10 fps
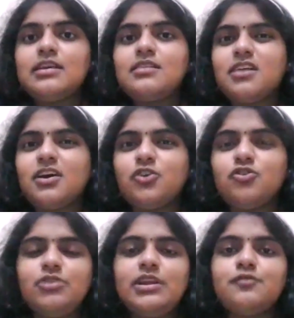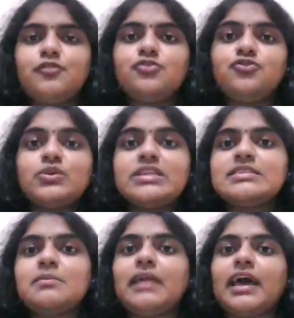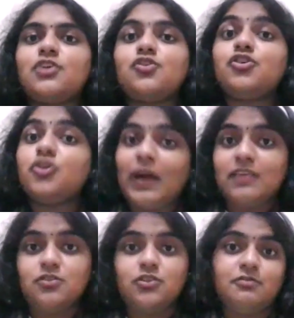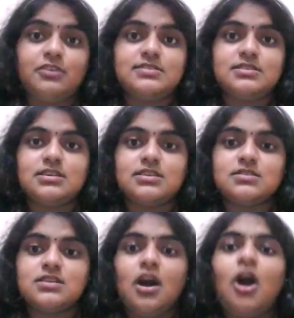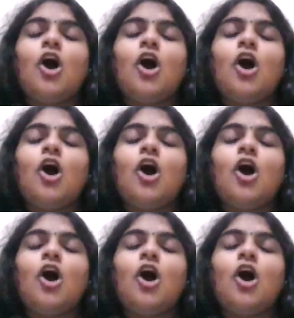These are usually for students applying to US universities.